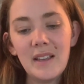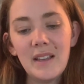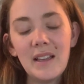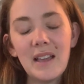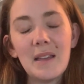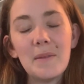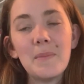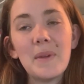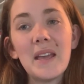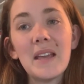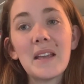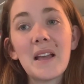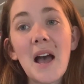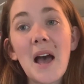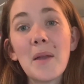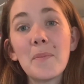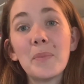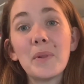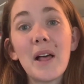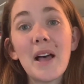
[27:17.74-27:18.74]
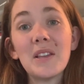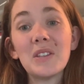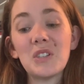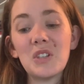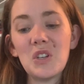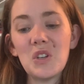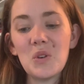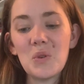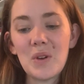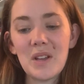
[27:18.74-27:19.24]
And may God bless
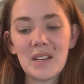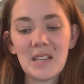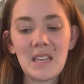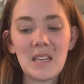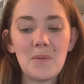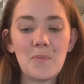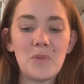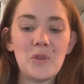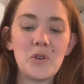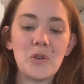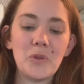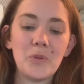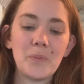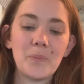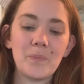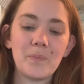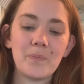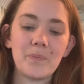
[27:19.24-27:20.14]
you and keep you.